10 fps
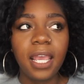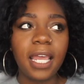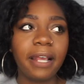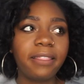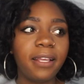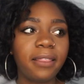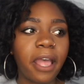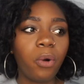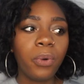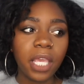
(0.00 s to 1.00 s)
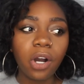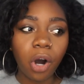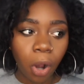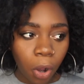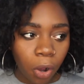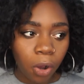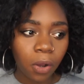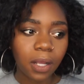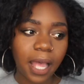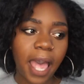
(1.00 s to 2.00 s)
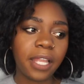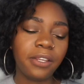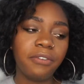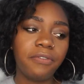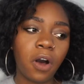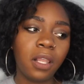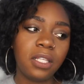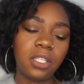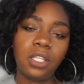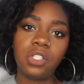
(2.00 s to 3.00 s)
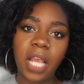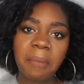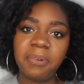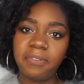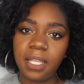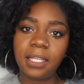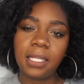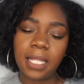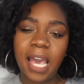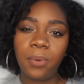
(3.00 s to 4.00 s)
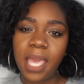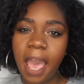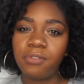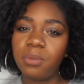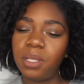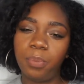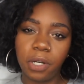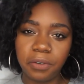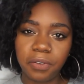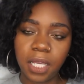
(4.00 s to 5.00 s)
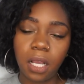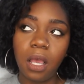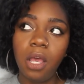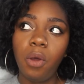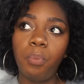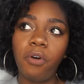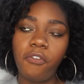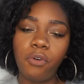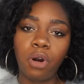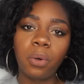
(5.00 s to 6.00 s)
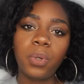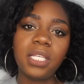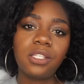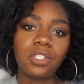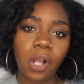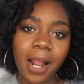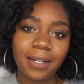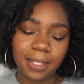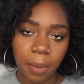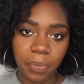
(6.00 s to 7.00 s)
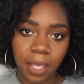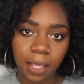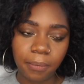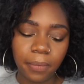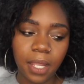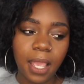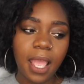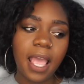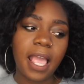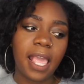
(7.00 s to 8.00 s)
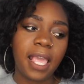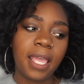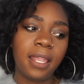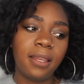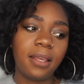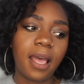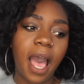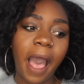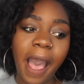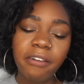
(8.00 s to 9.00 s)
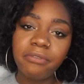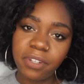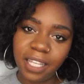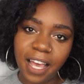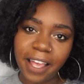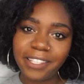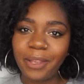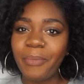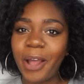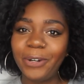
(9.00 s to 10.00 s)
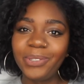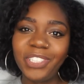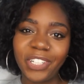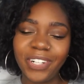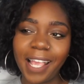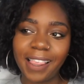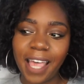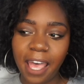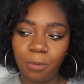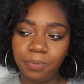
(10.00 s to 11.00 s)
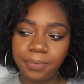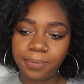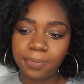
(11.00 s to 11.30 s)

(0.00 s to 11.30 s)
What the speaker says: I think that we all kind of fall into the trap of thinking that we have to be perfect before we start something. And I've realized in my own journey that